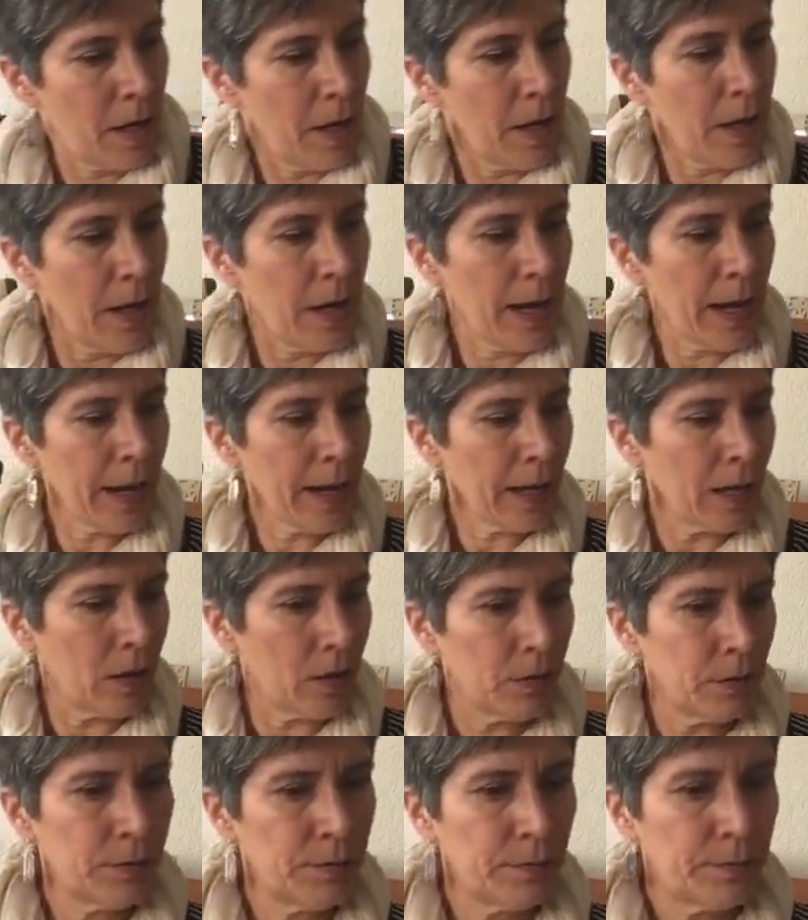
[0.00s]

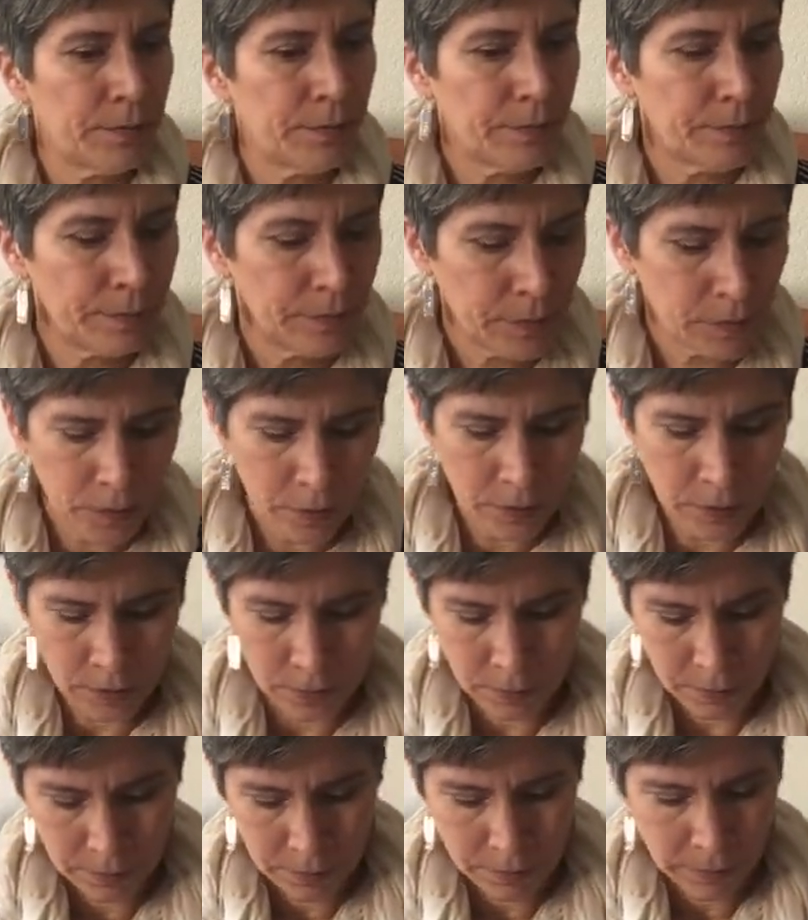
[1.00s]
Now, ooh,
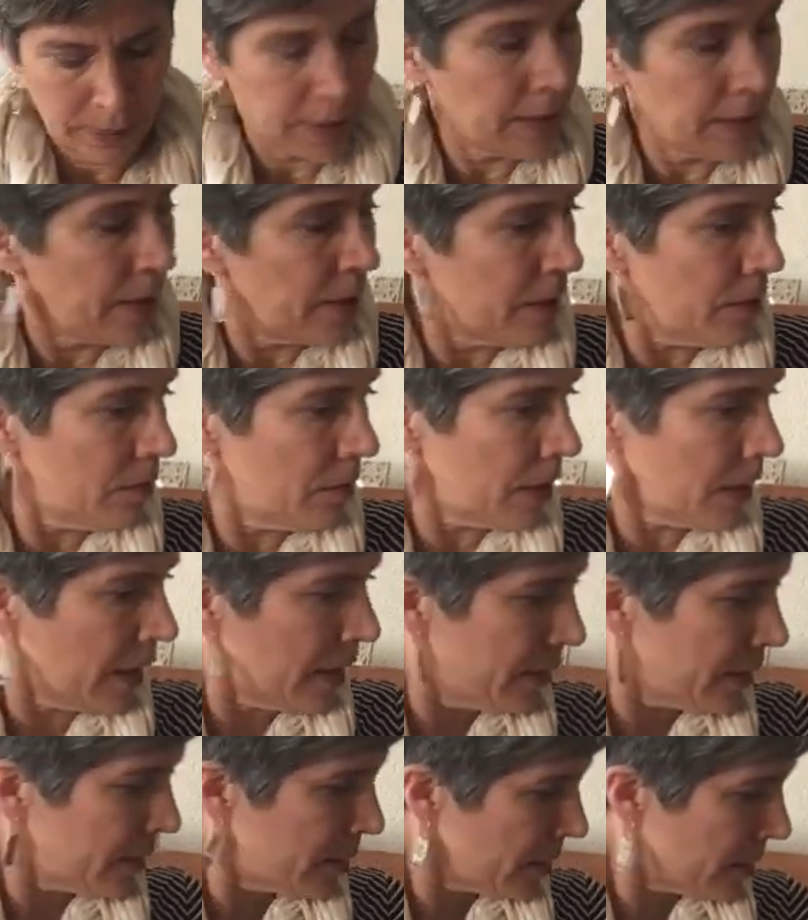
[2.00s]
you
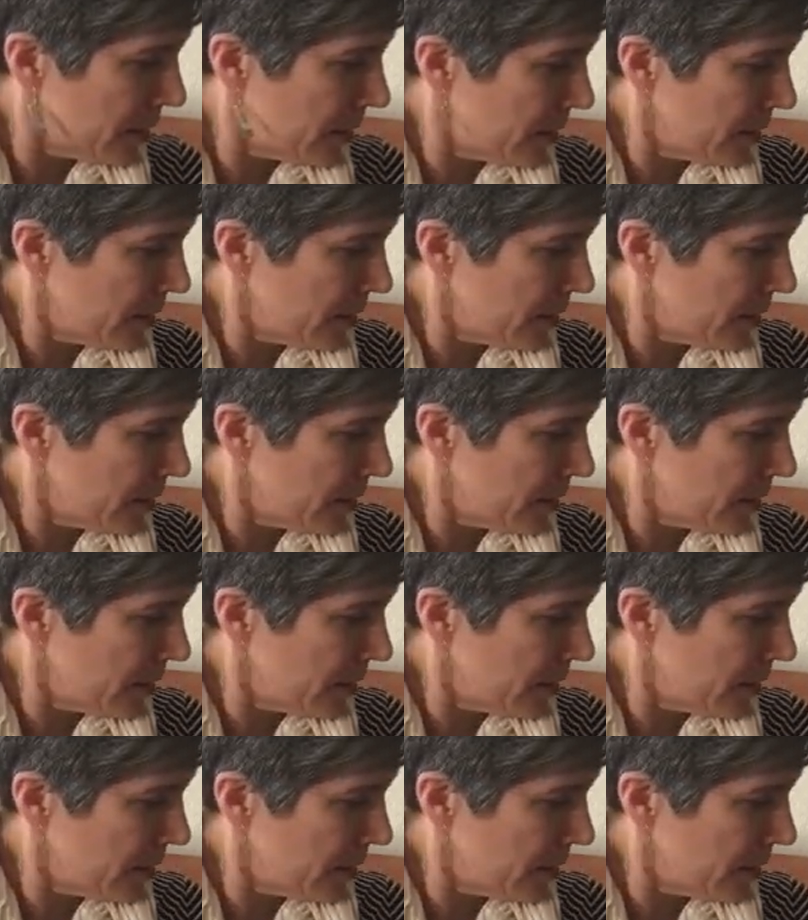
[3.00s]
guys,